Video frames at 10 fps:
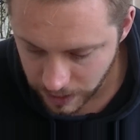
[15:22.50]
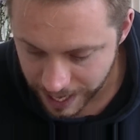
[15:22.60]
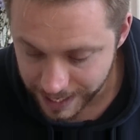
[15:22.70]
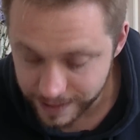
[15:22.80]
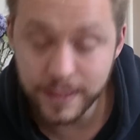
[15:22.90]

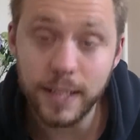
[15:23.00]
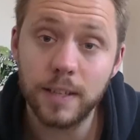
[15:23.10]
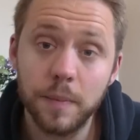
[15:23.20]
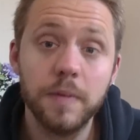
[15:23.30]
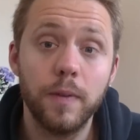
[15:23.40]
And a
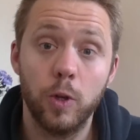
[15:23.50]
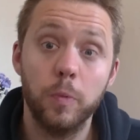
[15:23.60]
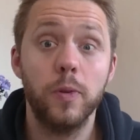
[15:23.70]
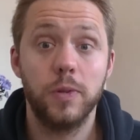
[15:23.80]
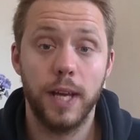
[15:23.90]
6-up
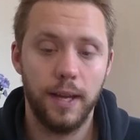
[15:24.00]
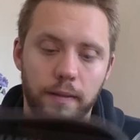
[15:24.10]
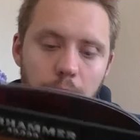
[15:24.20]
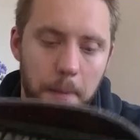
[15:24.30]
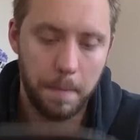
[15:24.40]
invulnerable
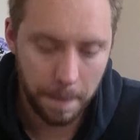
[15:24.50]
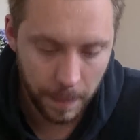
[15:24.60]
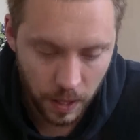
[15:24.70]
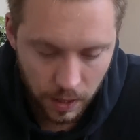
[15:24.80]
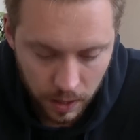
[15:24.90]
save.
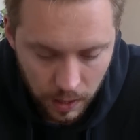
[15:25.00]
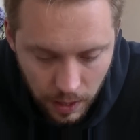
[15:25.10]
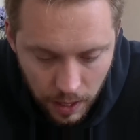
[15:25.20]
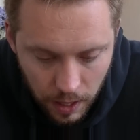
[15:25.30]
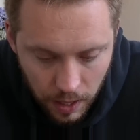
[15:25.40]

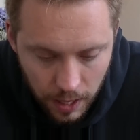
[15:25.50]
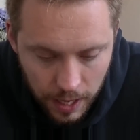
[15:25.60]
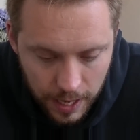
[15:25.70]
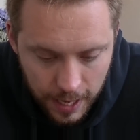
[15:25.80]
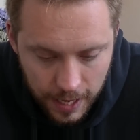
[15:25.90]
They